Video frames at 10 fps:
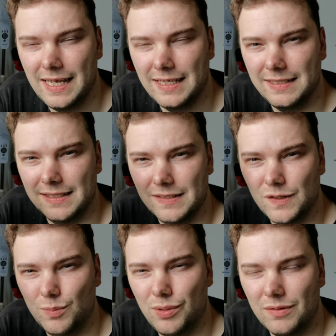and
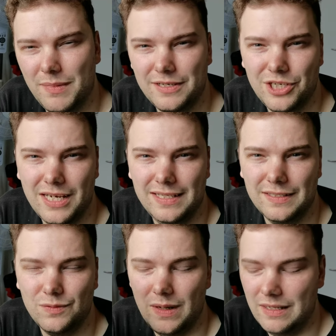support my channel
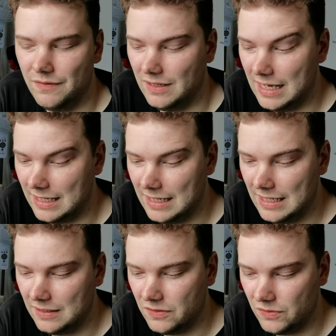as well if you like
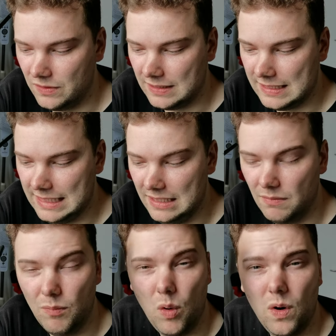to see
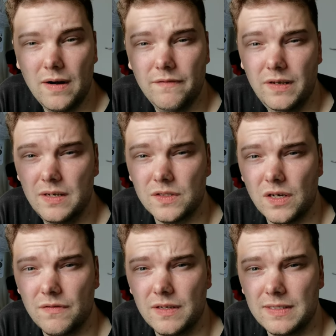more
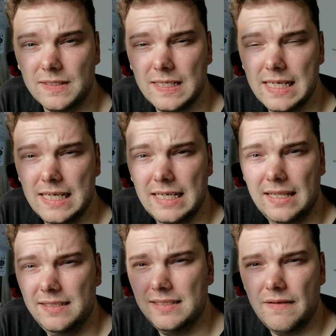videos of this.
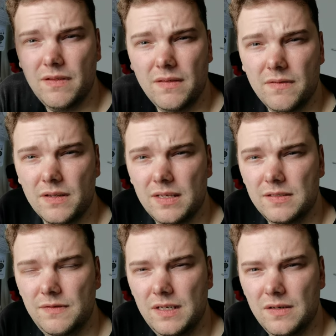This is everything for
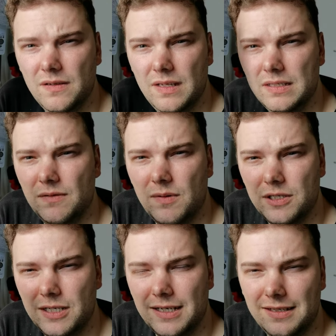this video. Thanks for
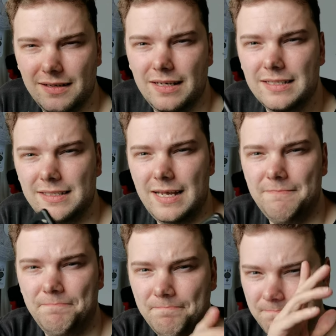watching. Until the next
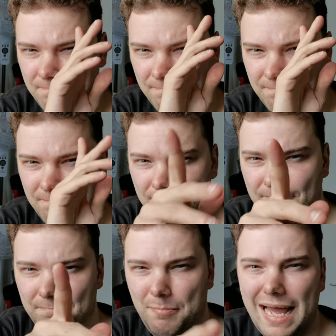time,
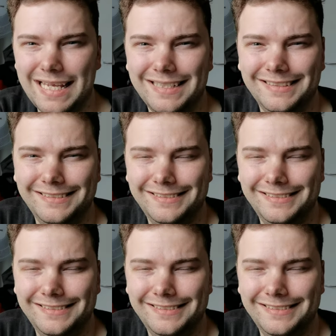bye.